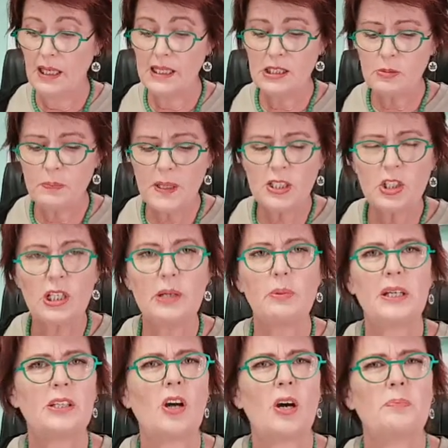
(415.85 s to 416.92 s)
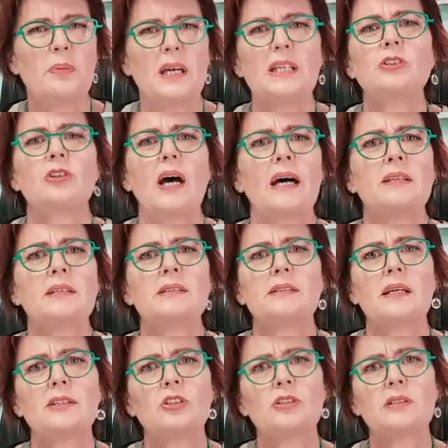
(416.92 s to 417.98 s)
especially when compared to others
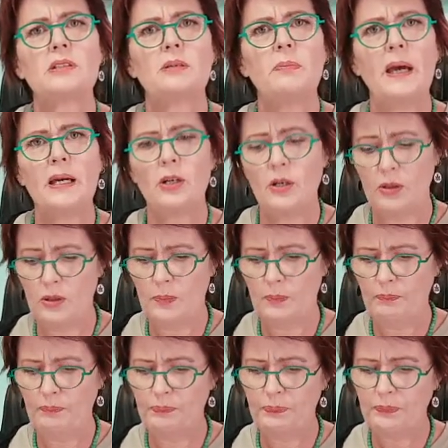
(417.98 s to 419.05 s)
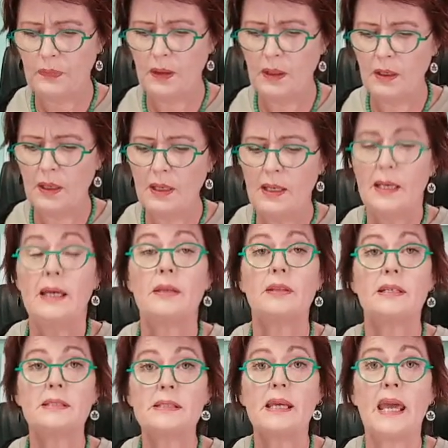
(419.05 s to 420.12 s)
such as tobacco.
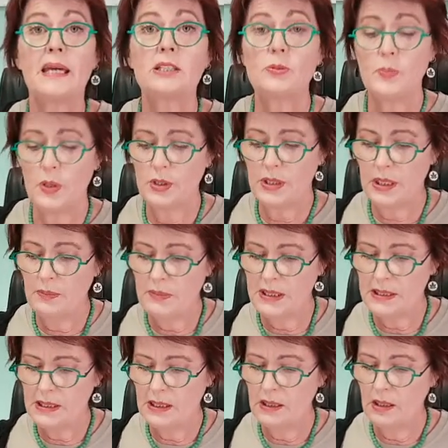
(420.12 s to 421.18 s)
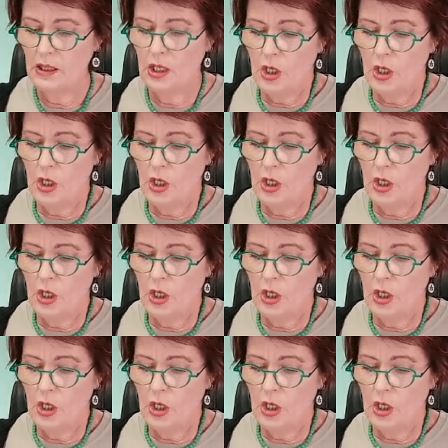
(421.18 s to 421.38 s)
This expert committee